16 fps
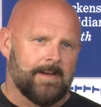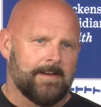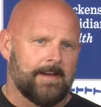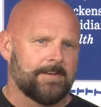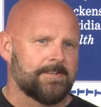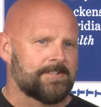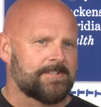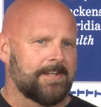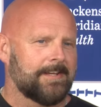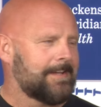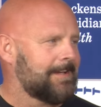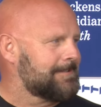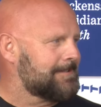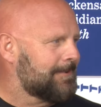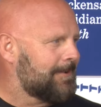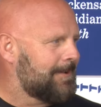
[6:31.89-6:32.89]
I just think
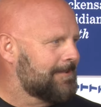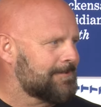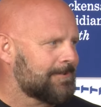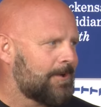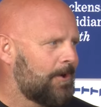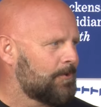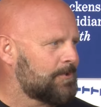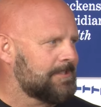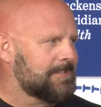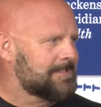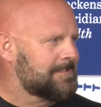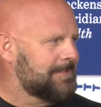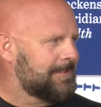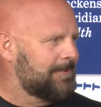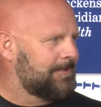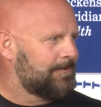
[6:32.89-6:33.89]
as a coach in
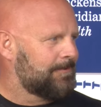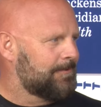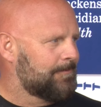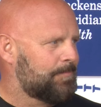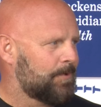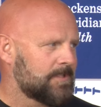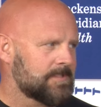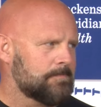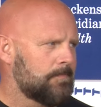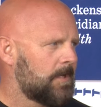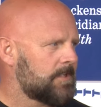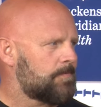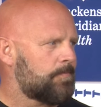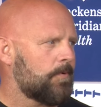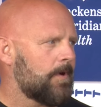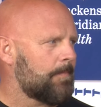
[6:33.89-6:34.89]
this league, you put as
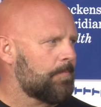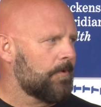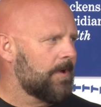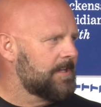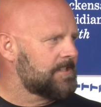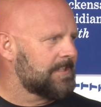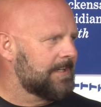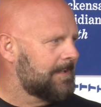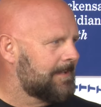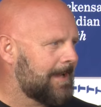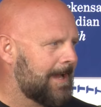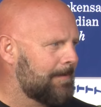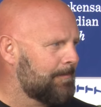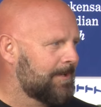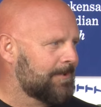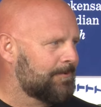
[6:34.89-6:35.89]
much preparation and
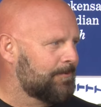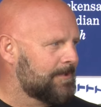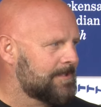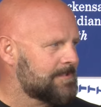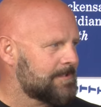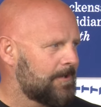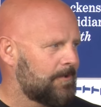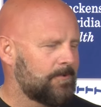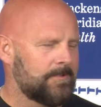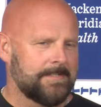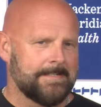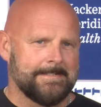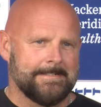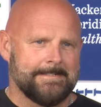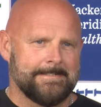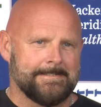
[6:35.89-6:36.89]
time into it. So
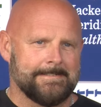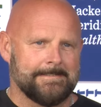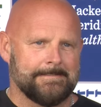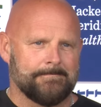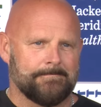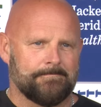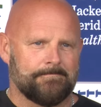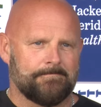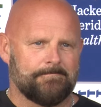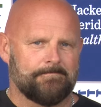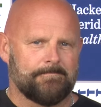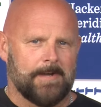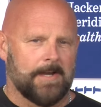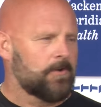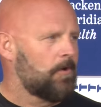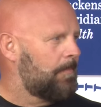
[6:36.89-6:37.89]

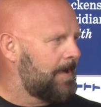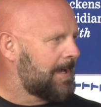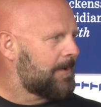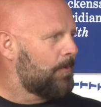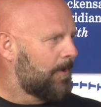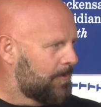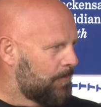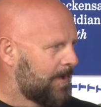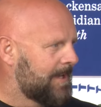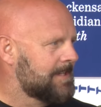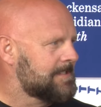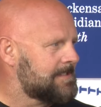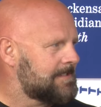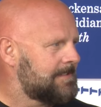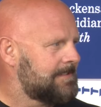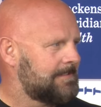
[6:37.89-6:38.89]
I go back quite a
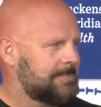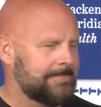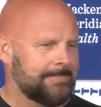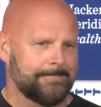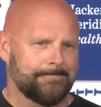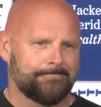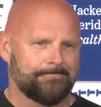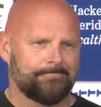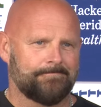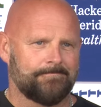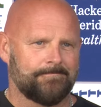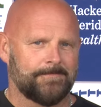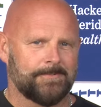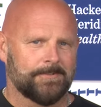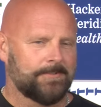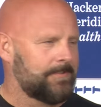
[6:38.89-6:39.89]
ways.
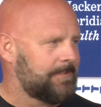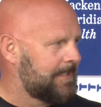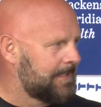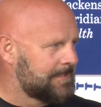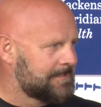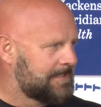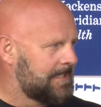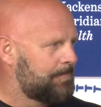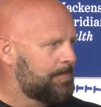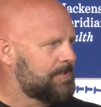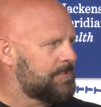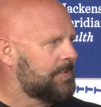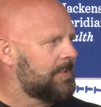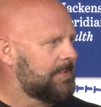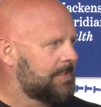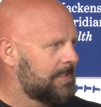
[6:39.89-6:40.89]
You know, you dig as deep as
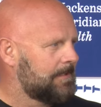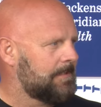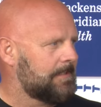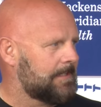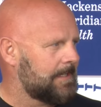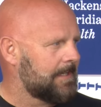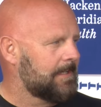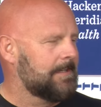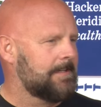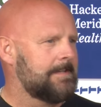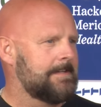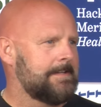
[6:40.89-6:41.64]
you can dig